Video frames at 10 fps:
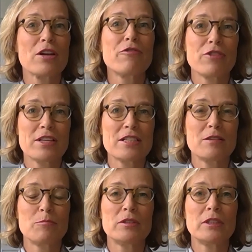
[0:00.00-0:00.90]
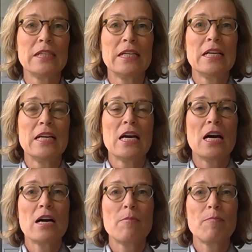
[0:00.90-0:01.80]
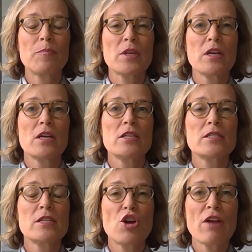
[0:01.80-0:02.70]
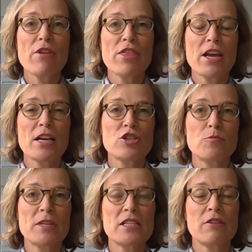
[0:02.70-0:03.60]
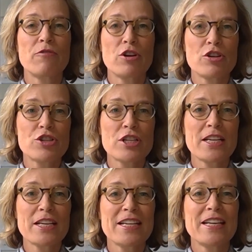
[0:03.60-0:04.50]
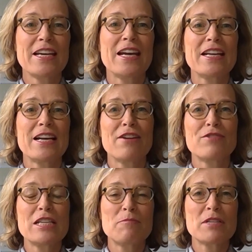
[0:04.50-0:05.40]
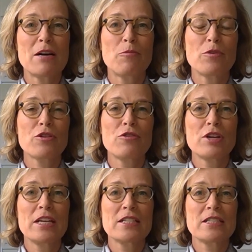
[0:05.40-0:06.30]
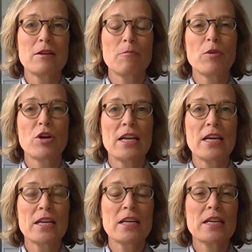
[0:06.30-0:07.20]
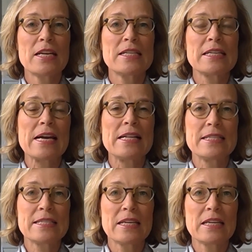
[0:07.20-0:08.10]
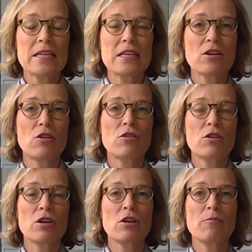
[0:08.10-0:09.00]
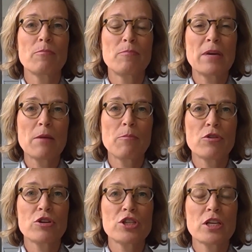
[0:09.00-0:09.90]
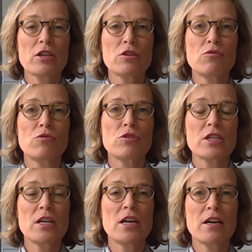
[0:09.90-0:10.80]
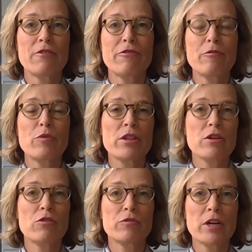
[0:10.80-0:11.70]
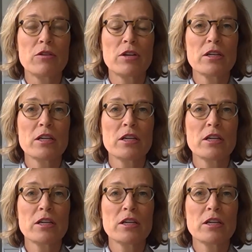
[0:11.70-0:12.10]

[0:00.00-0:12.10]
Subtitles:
for example. So everything has to be done virtually, and I've teamed up with colleagues in Berlin and Helsinki on a big project called Life with Corona.